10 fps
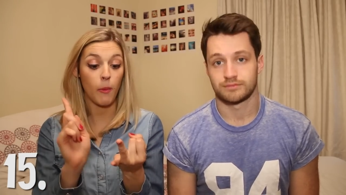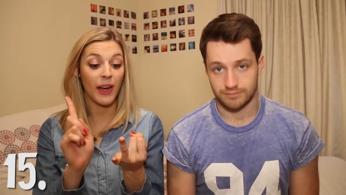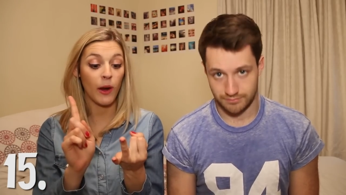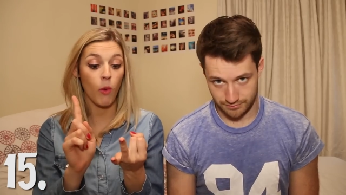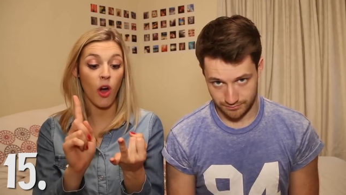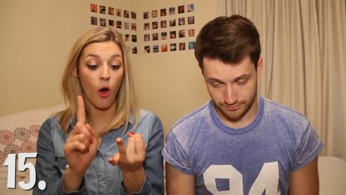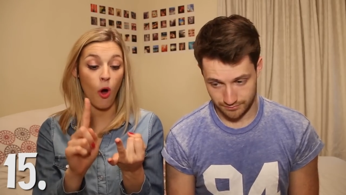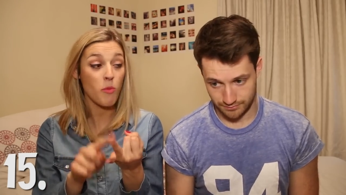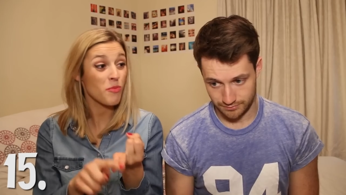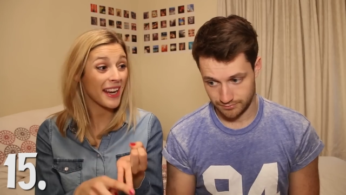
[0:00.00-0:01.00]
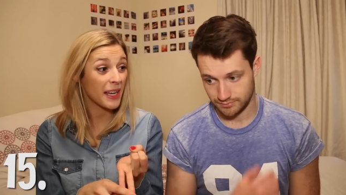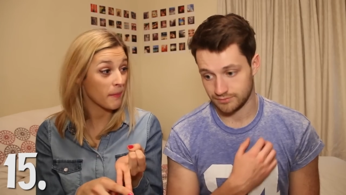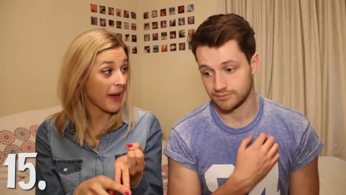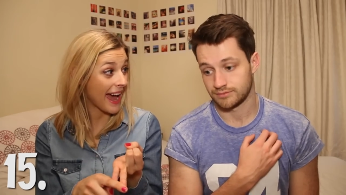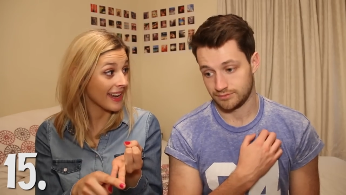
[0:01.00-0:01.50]
Speaker 1: then we were on
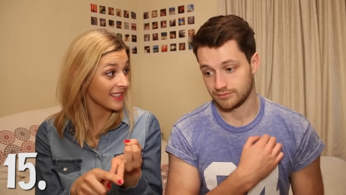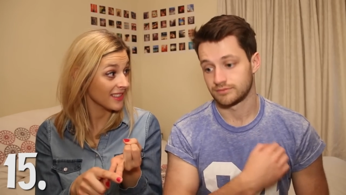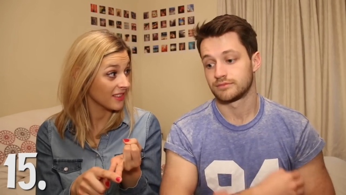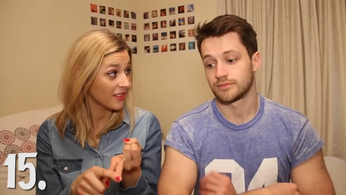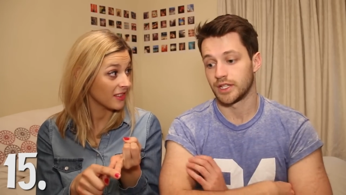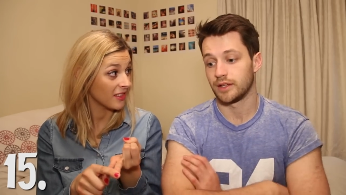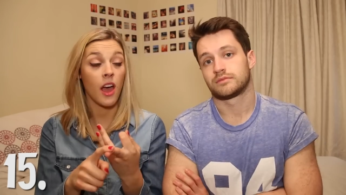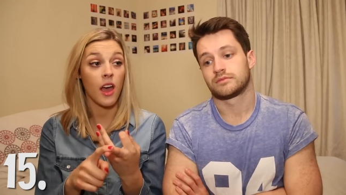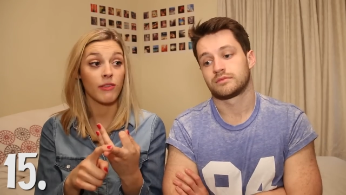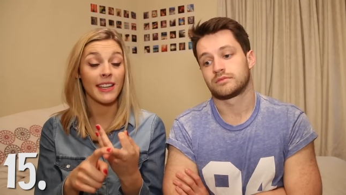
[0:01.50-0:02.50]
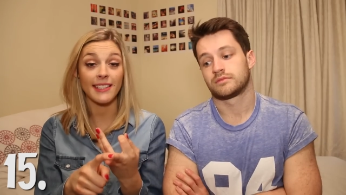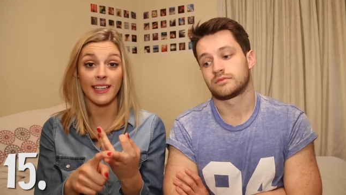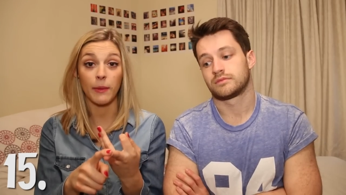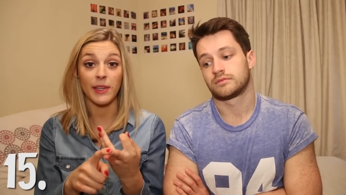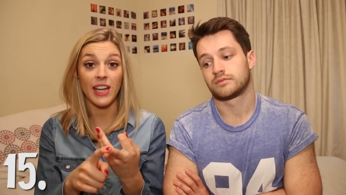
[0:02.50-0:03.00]
Breaking Bad. Yep. Uh,
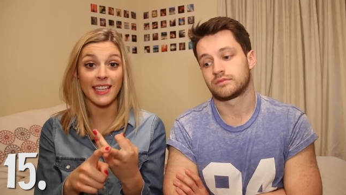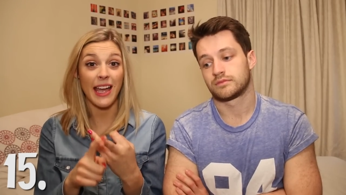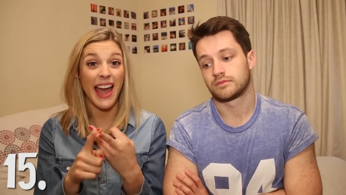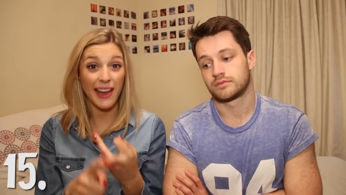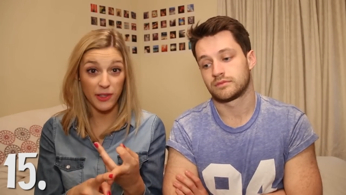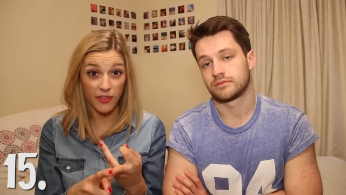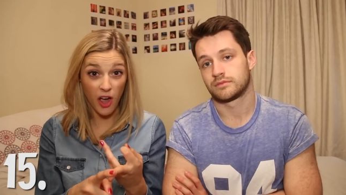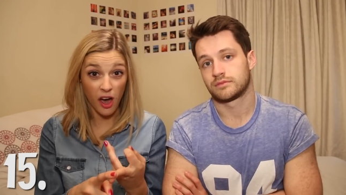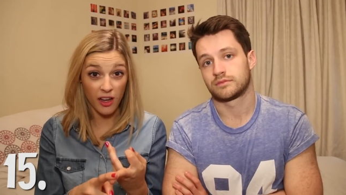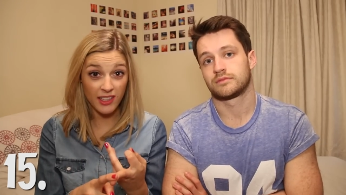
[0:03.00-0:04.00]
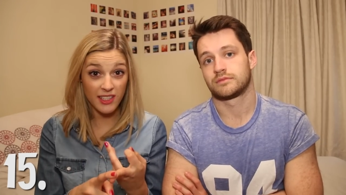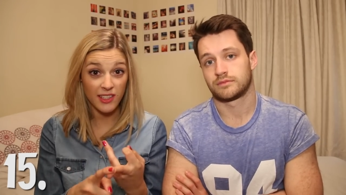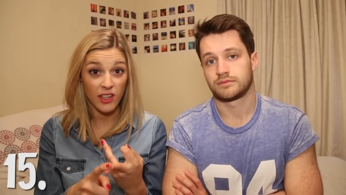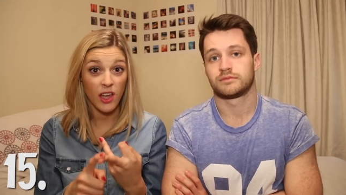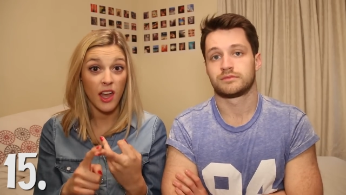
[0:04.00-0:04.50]
recently, we checked out House of
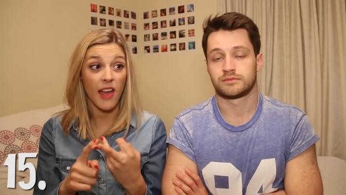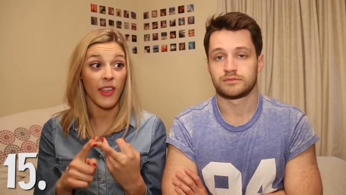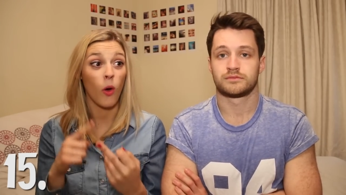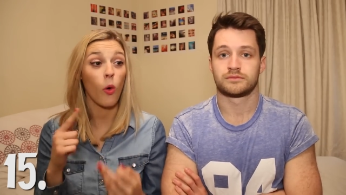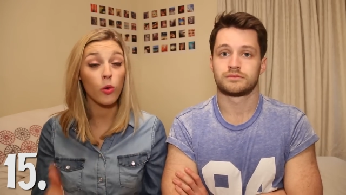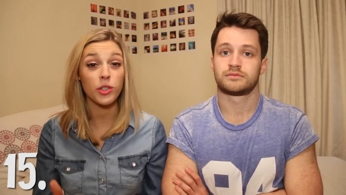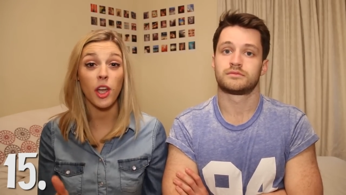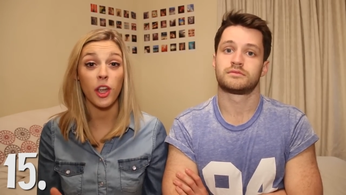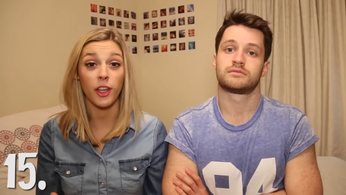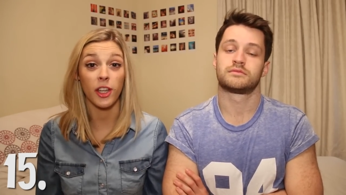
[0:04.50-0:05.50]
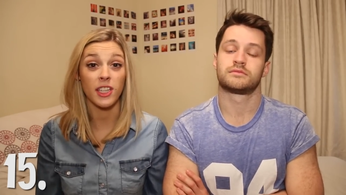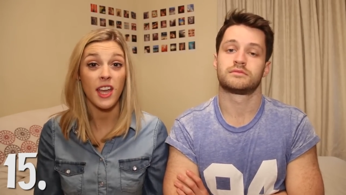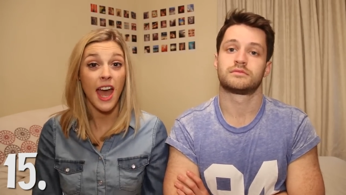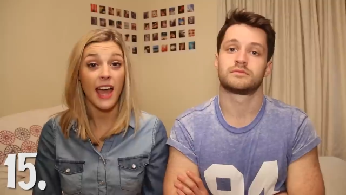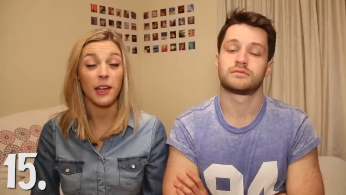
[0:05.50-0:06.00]
Cards, and they're all so good.
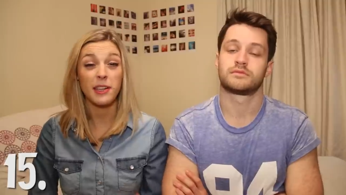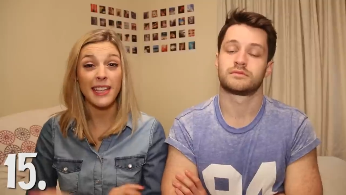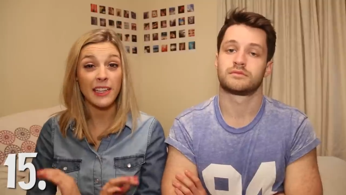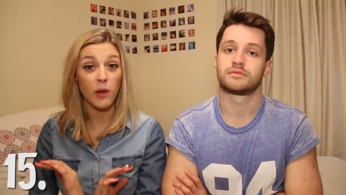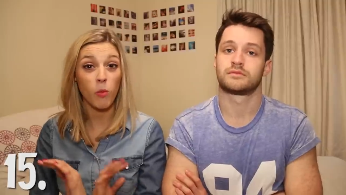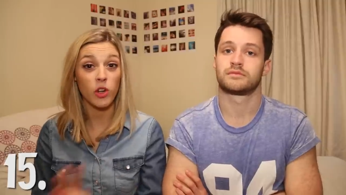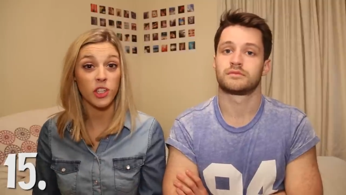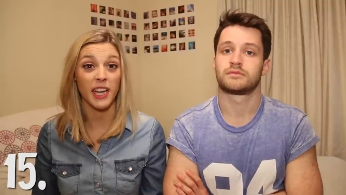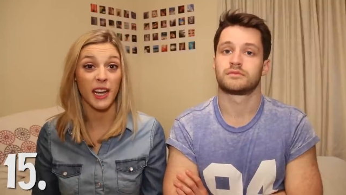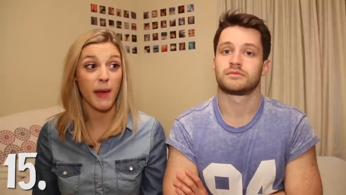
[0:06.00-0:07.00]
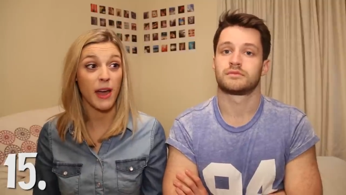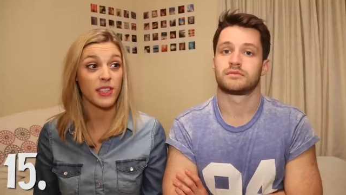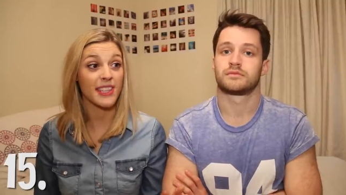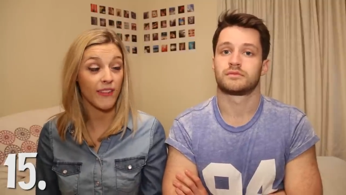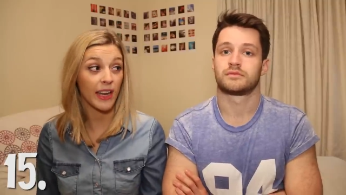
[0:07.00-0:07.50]
And you just end up watching
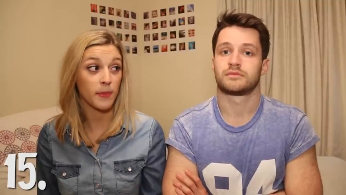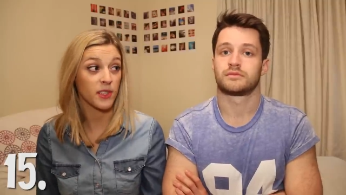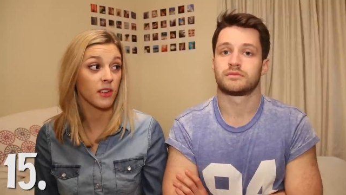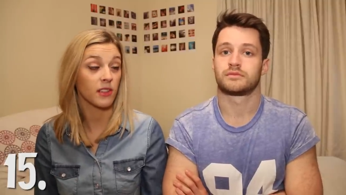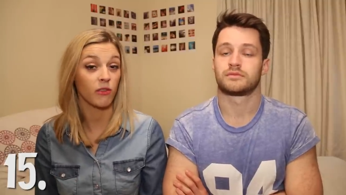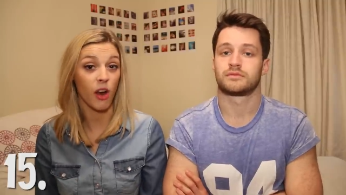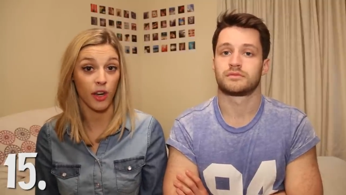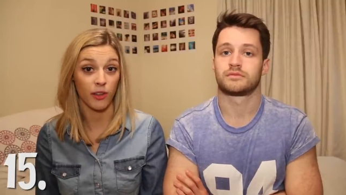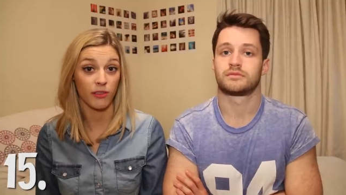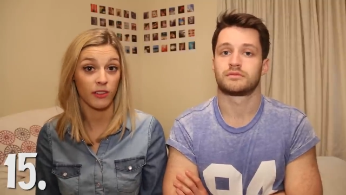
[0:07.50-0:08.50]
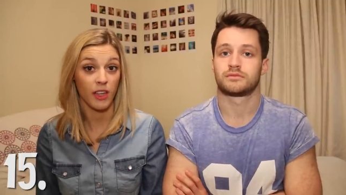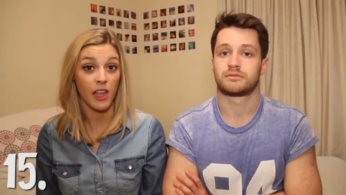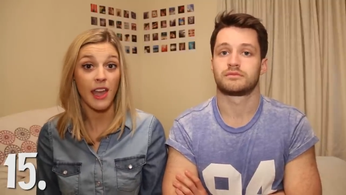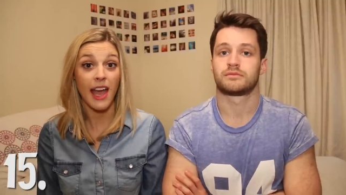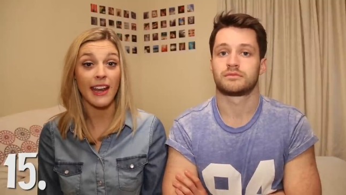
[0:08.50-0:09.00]
about seven episodes in a row.
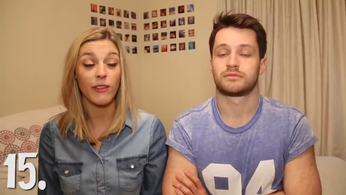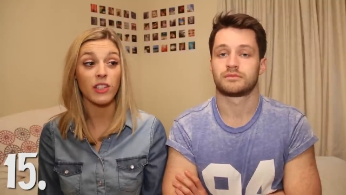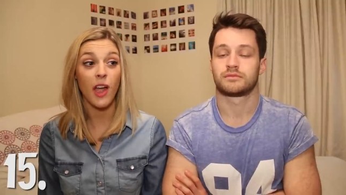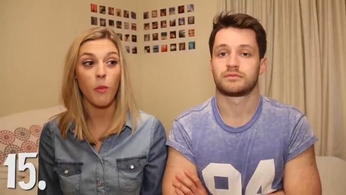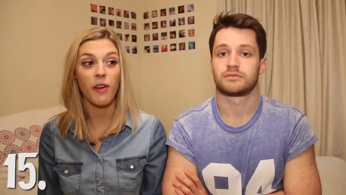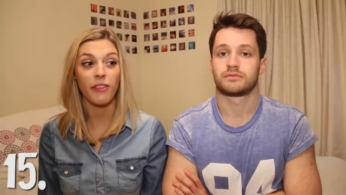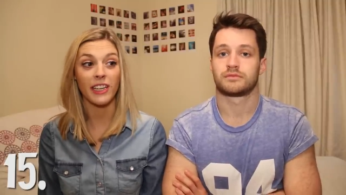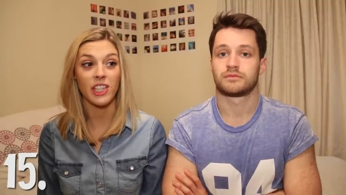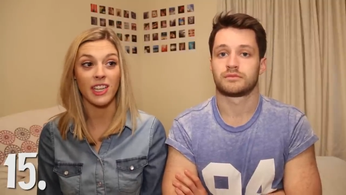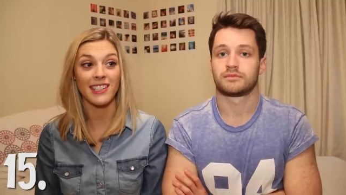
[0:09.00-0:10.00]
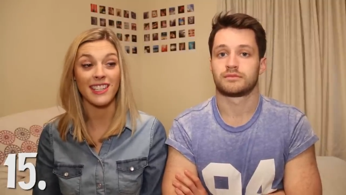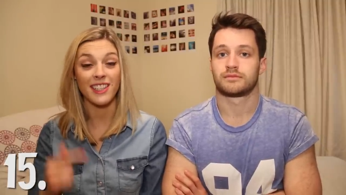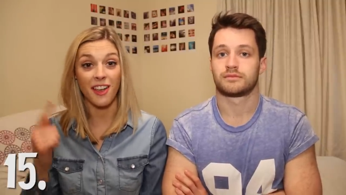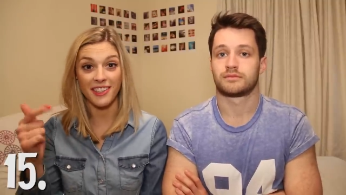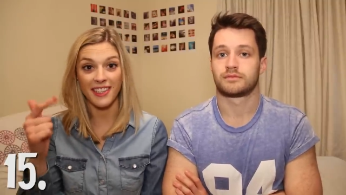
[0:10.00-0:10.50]
And every time one finishes, it
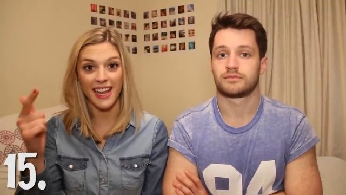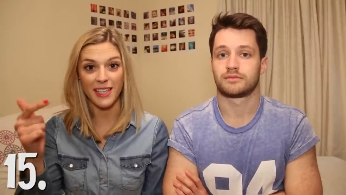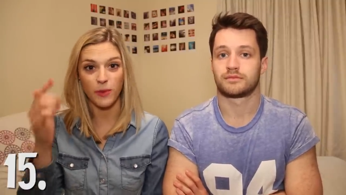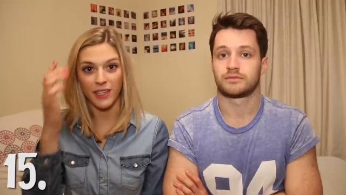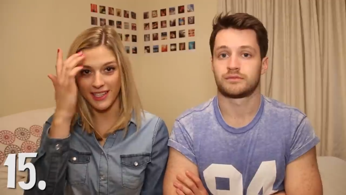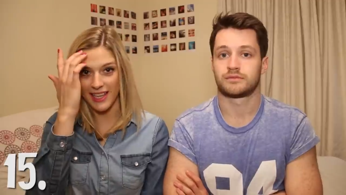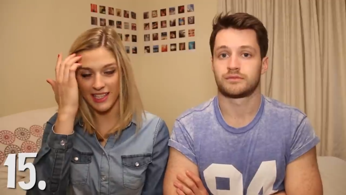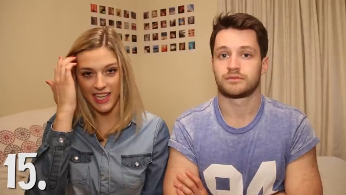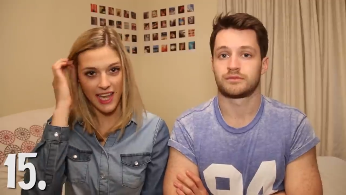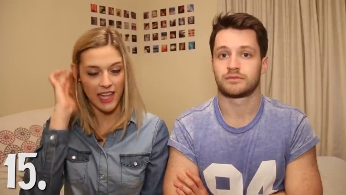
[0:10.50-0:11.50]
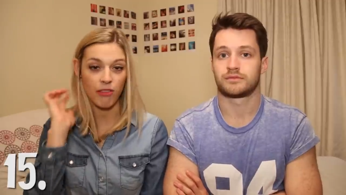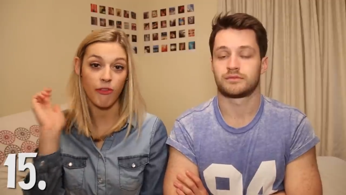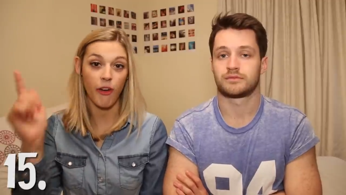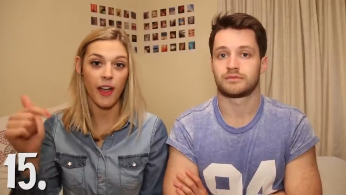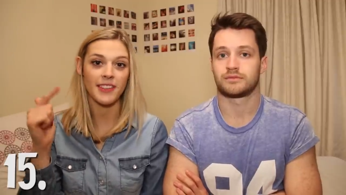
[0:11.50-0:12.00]
starts the next one. It says,
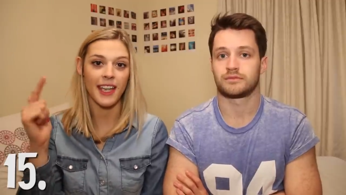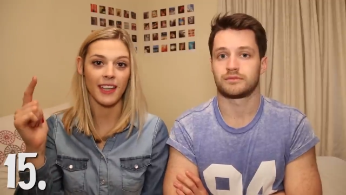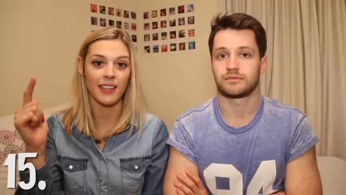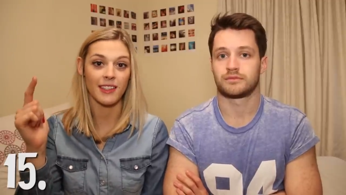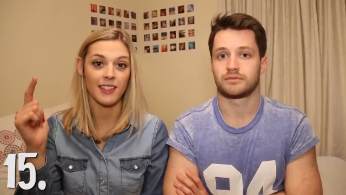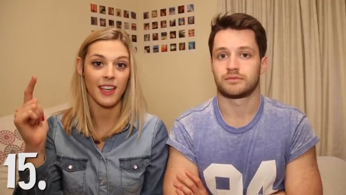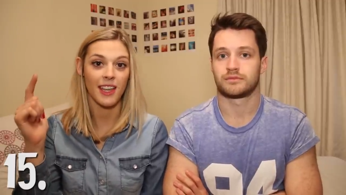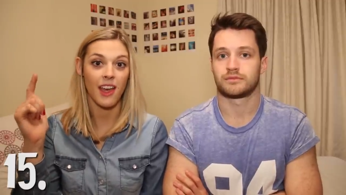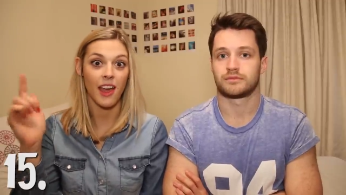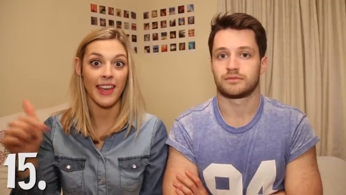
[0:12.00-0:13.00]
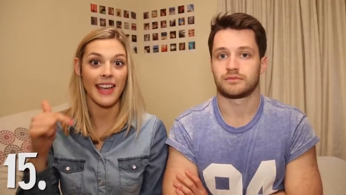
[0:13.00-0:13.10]
in five seconds, the